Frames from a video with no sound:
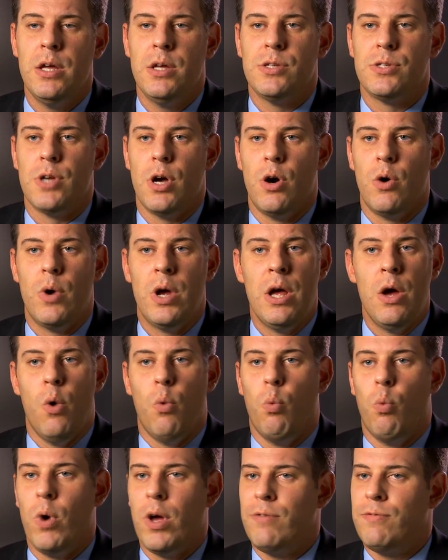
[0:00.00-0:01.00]
So
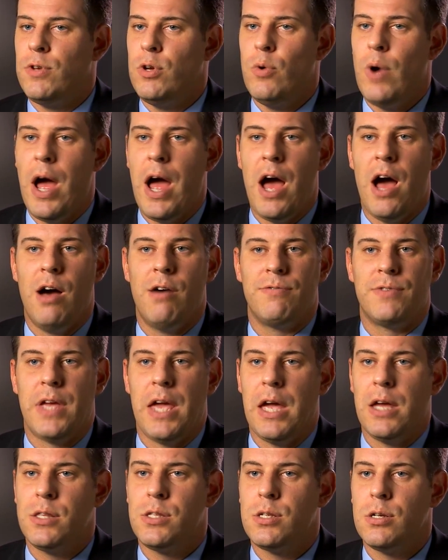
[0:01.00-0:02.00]
if you have
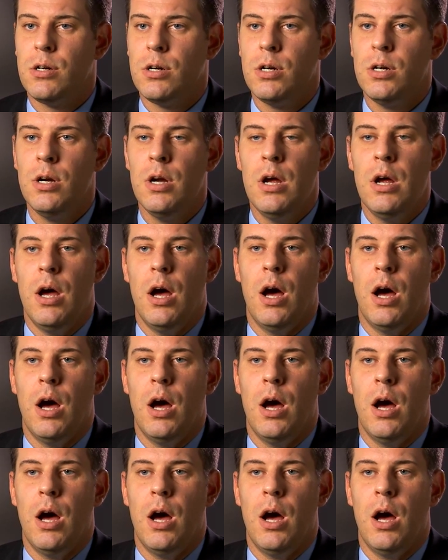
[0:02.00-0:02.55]
cancer,